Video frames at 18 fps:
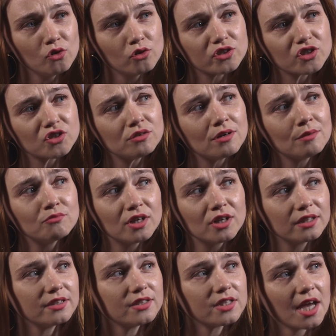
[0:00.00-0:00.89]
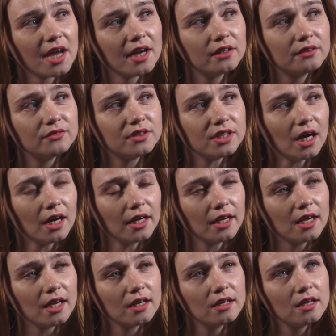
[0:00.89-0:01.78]
And also, I'm really scared of
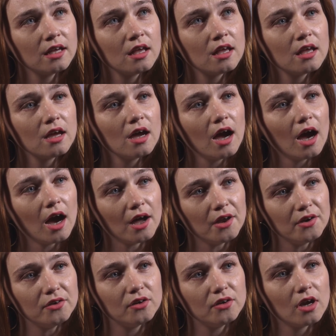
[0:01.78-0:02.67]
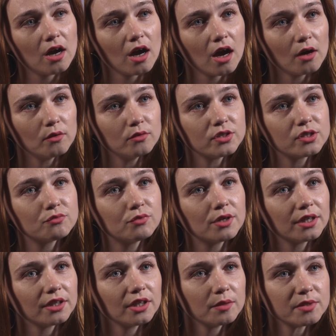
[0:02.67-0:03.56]
dying. And I was
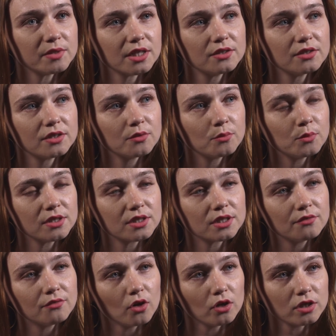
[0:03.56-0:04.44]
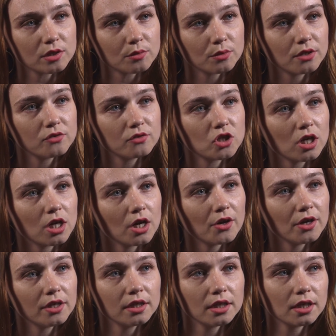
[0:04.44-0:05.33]
really obsessed with The Wizard of Oz when I was
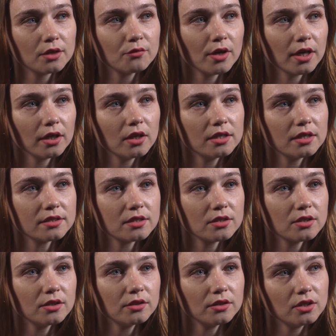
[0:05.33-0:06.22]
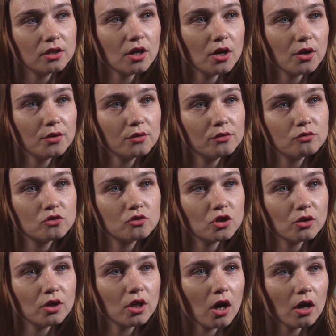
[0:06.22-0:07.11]
younger, and then I realized that, you know,
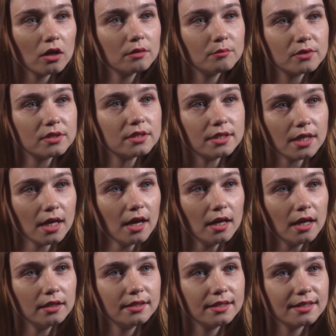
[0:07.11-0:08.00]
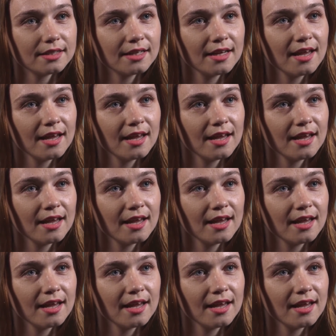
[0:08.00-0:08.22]
Judy Garland was dead.